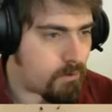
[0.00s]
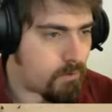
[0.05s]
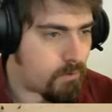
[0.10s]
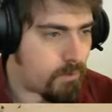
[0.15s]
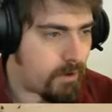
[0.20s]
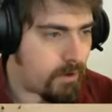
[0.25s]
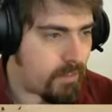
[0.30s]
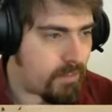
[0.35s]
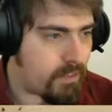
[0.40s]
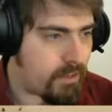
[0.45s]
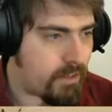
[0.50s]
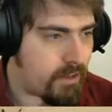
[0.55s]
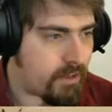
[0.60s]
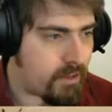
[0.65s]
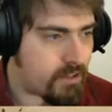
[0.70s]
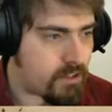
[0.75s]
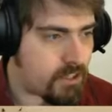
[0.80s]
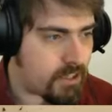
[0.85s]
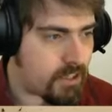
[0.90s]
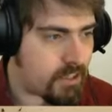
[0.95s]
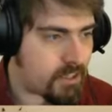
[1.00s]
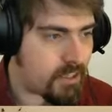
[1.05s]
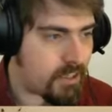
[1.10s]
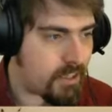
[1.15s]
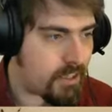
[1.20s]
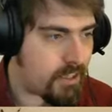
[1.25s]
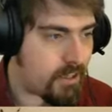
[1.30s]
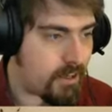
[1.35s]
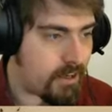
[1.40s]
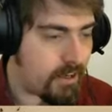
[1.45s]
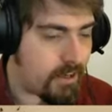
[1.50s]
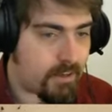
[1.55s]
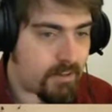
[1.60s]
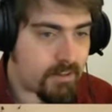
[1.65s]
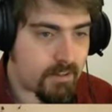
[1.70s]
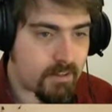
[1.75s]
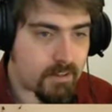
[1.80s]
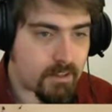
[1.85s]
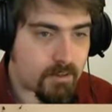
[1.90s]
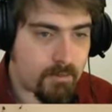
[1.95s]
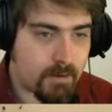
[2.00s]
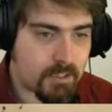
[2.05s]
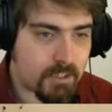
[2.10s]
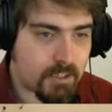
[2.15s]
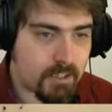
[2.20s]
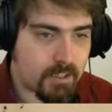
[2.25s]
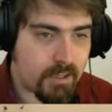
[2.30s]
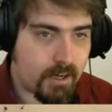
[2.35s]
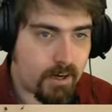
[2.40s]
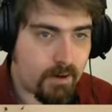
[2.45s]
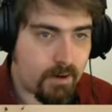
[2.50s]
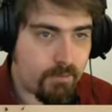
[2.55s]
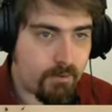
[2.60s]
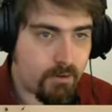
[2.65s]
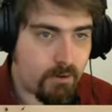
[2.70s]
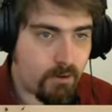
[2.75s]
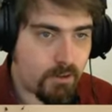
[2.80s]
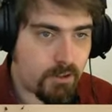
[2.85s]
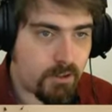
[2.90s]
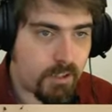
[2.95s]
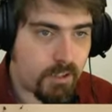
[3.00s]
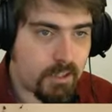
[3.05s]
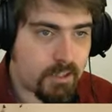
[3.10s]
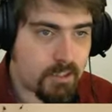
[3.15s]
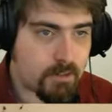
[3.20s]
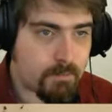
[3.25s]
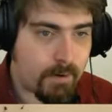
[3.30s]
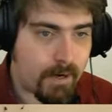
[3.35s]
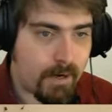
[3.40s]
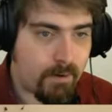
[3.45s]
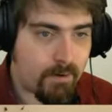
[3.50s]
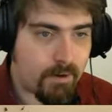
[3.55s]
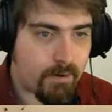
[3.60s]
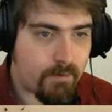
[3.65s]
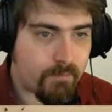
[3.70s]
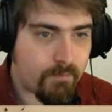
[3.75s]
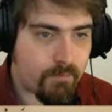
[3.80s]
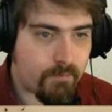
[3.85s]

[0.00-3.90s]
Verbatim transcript: When the G C is smashing down all his power.